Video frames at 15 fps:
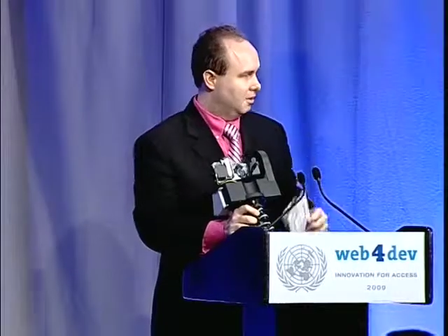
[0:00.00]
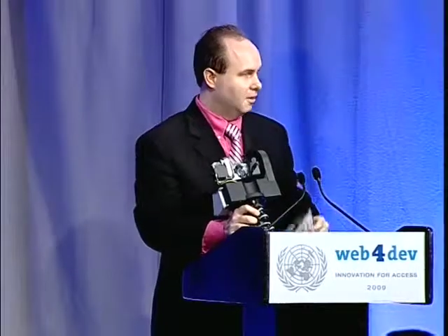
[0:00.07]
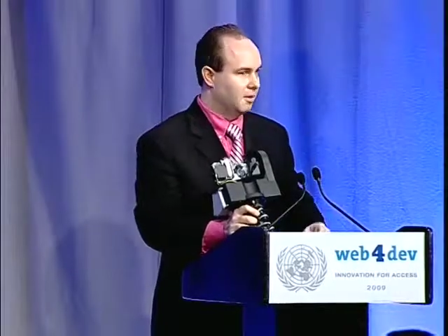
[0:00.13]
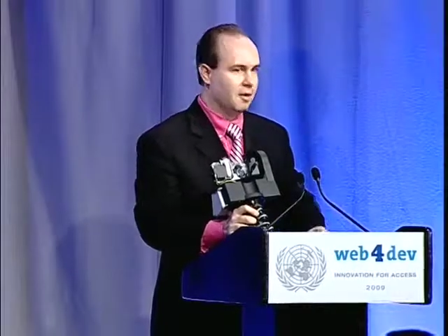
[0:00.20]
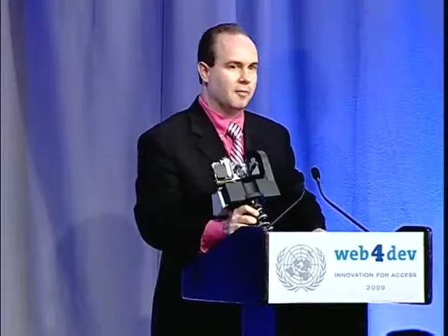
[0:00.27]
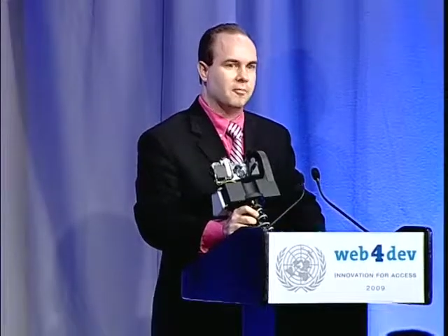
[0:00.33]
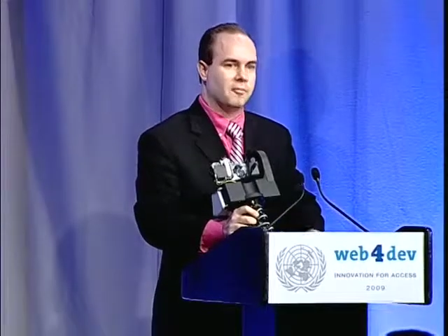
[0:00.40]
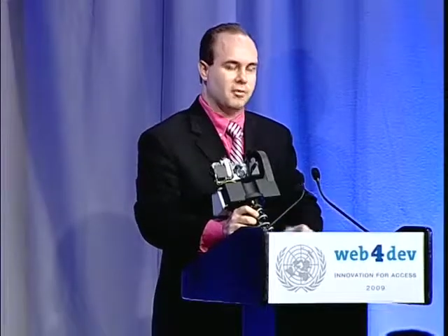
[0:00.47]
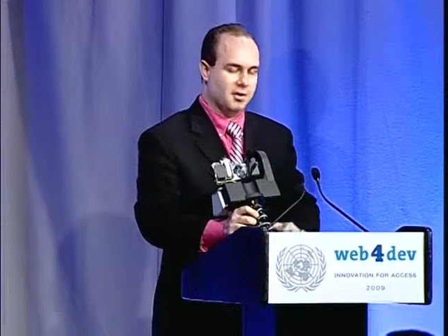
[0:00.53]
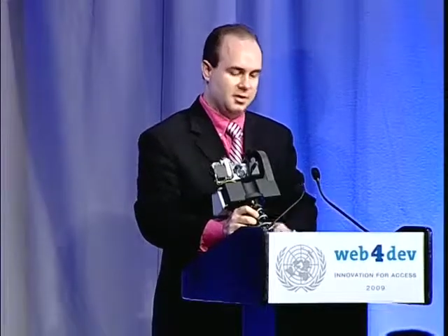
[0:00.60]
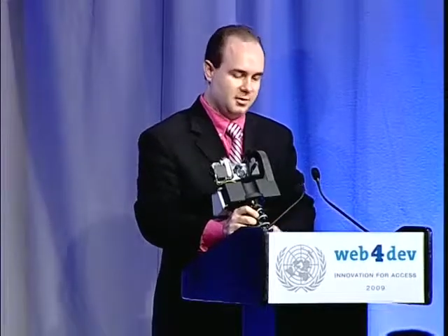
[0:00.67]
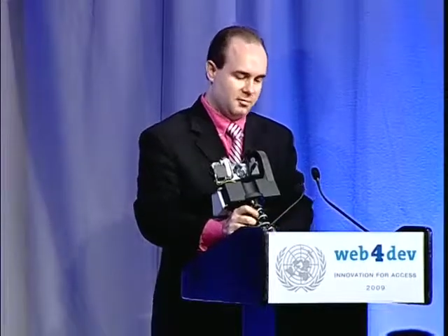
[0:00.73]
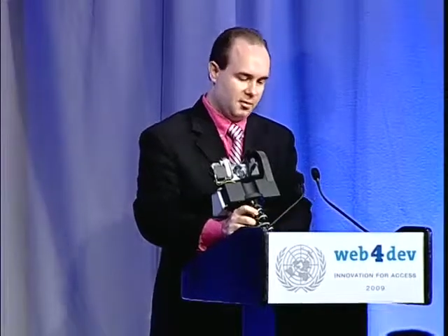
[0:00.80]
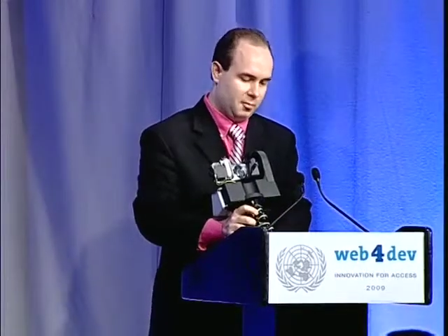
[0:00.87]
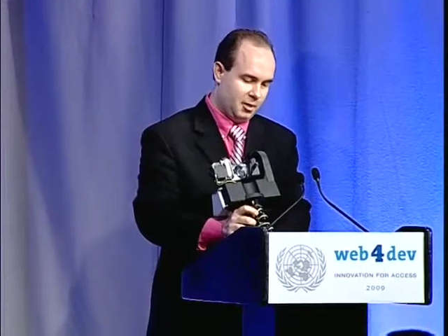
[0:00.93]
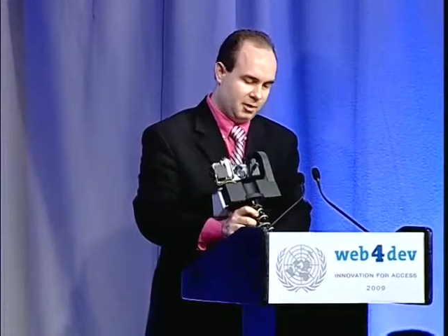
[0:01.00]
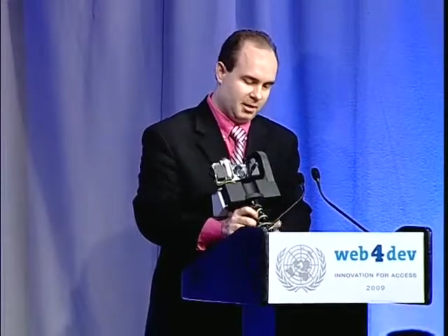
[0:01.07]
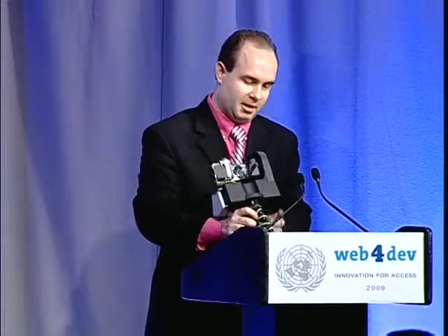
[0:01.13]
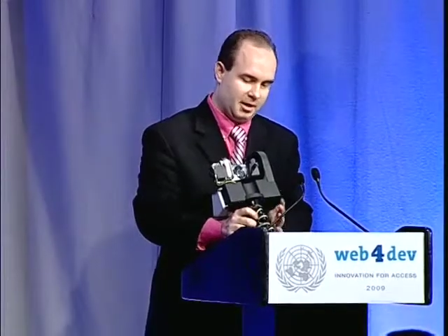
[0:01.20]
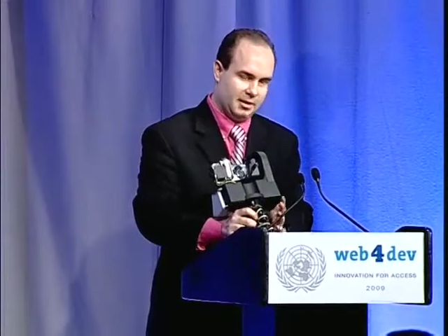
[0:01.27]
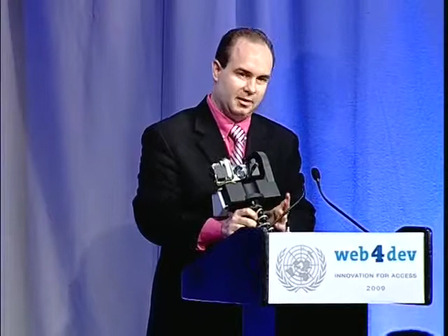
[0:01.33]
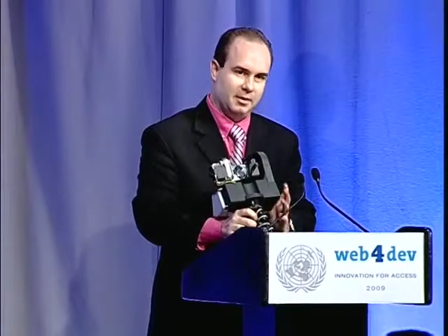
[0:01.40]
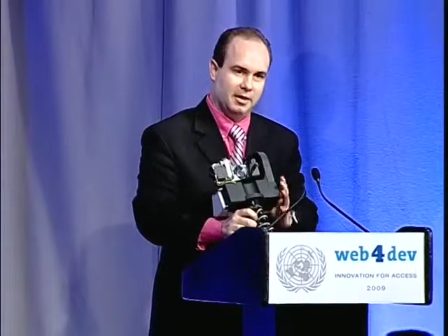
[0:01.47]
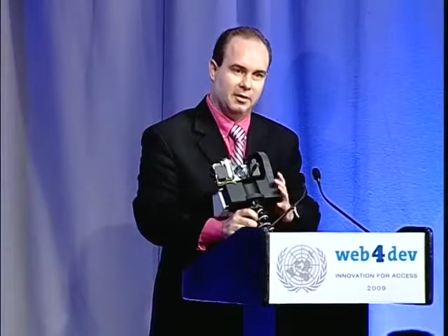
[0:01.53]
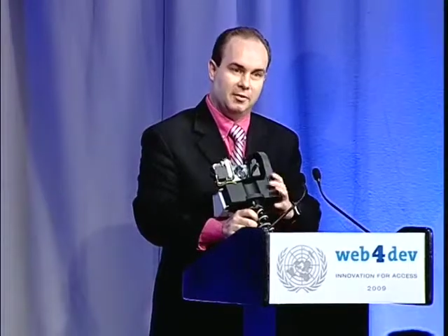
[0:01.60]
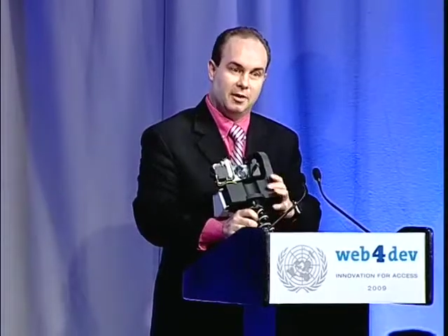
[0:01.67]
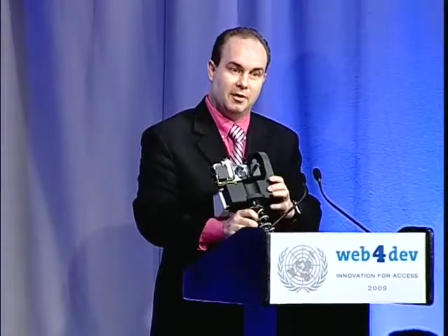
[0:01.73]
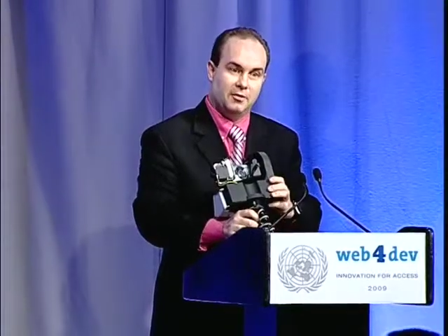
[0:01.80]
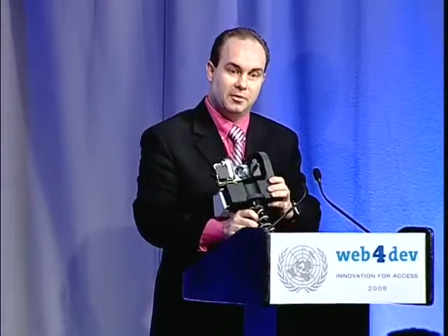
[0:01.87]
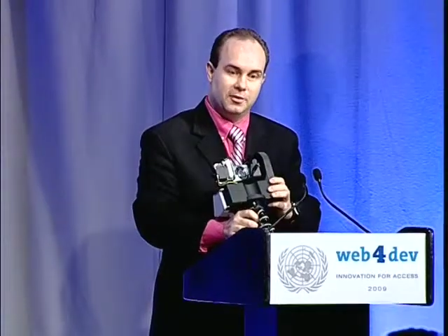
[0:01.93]
up front if you want to get it
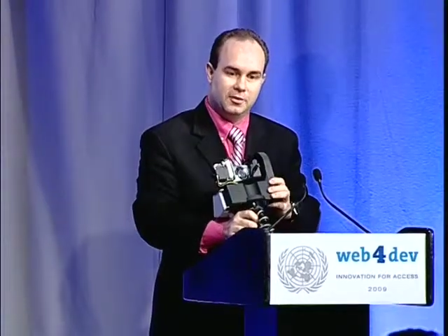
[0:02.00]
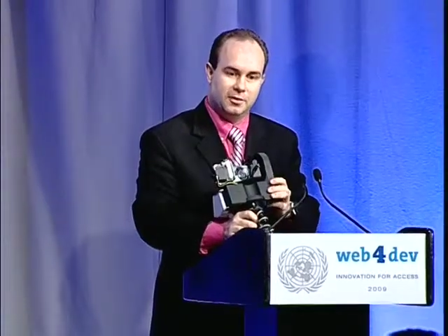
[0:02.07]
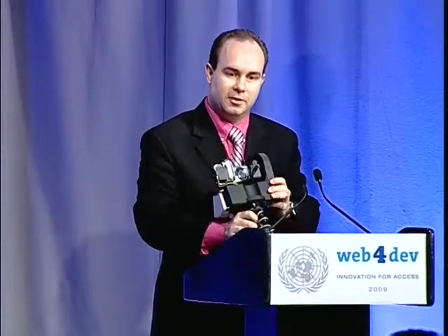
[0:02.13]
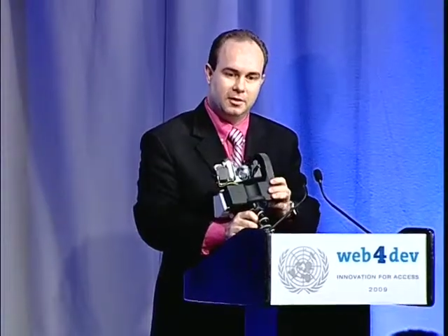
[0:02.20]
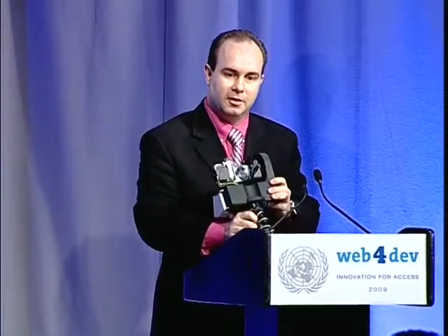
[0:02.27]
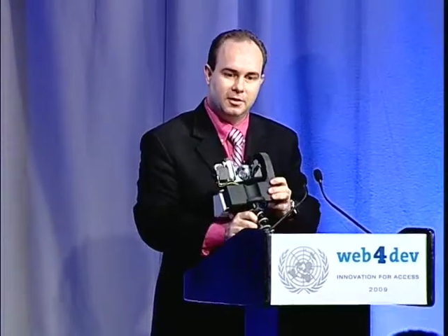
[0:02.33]
later after